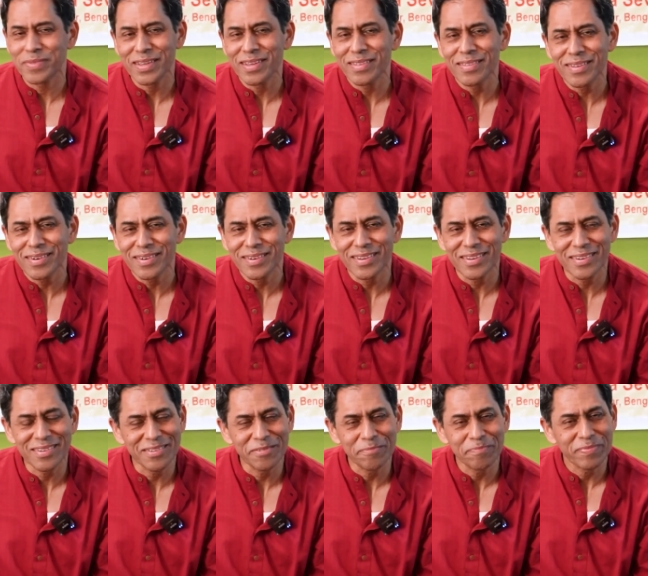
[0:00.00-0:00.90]
Isn't
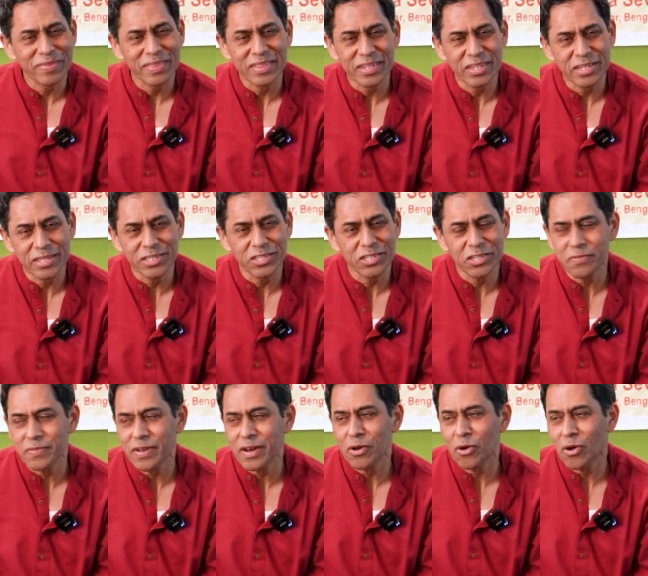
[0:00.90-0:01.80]
it? The
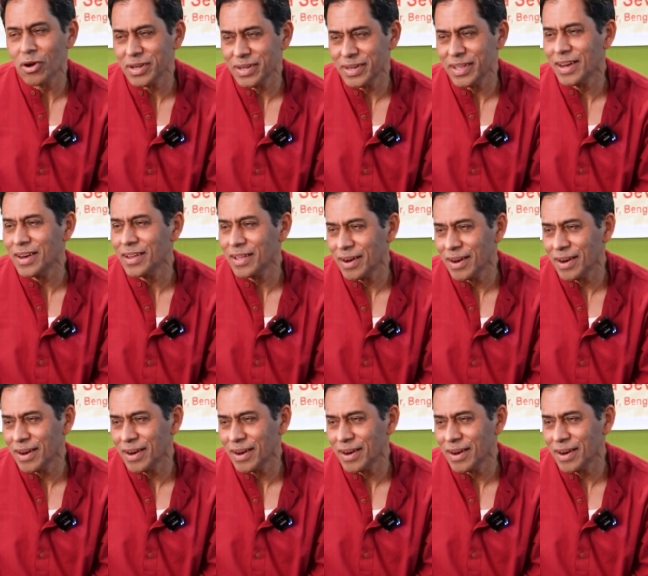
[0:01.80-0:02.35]
teacher will not tell